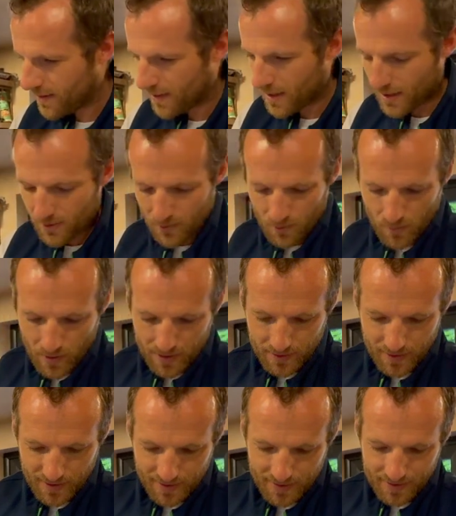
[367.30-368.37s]
as always,
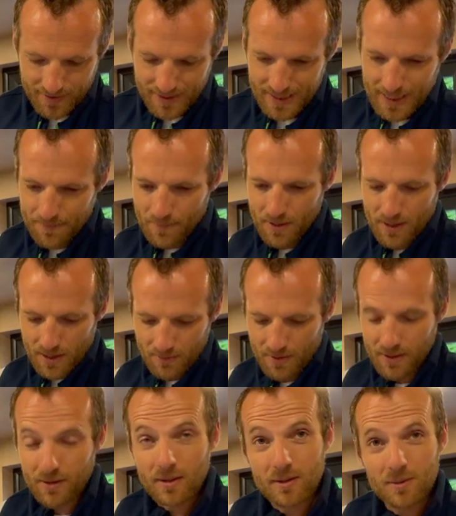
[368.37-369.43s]
it's typically
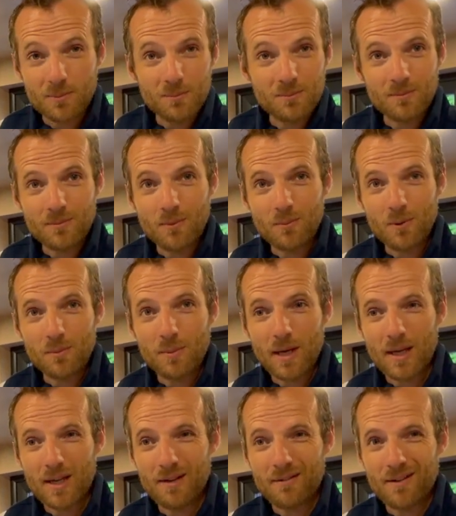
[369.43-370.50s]
when it's
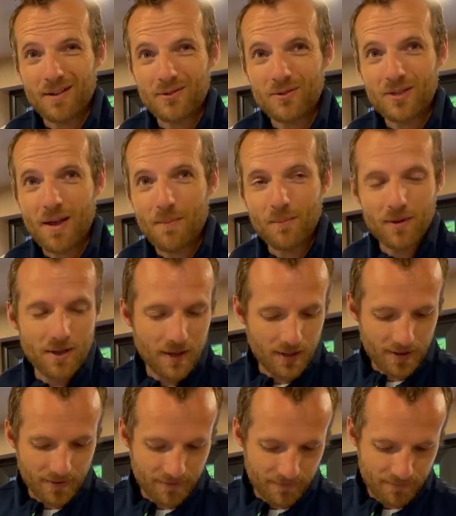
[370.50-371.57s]
Woodpecker, it's some
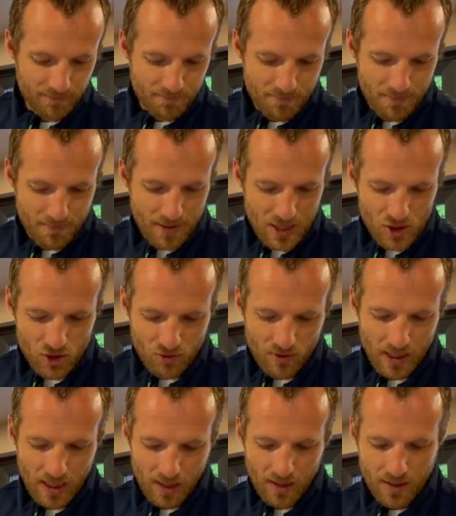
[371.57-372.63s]
kind of
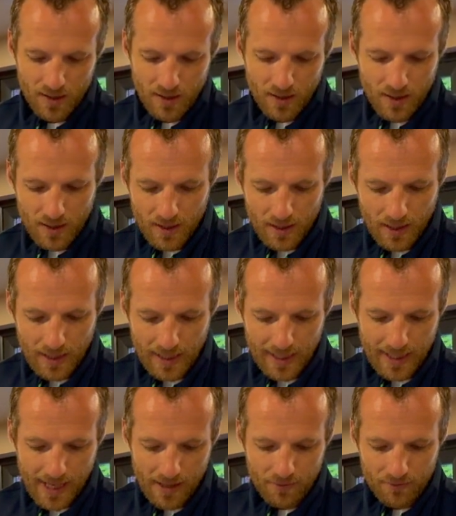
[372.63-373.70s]
measuring,
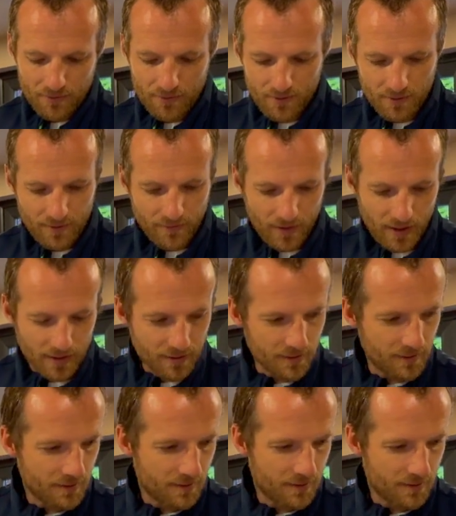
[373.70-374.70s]
laying out device.